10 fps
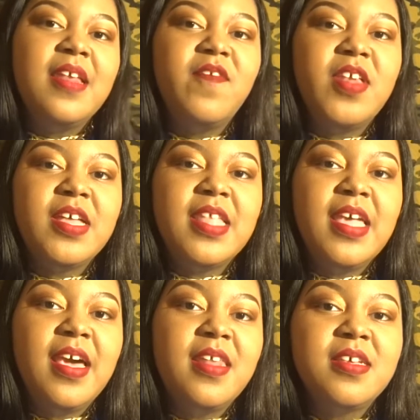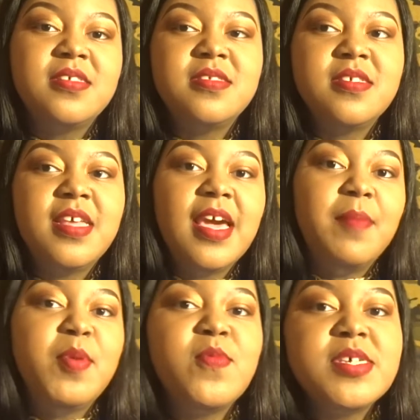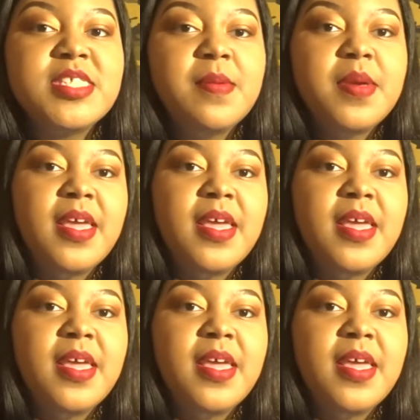of feel like they gotta they gotta be one step ahead.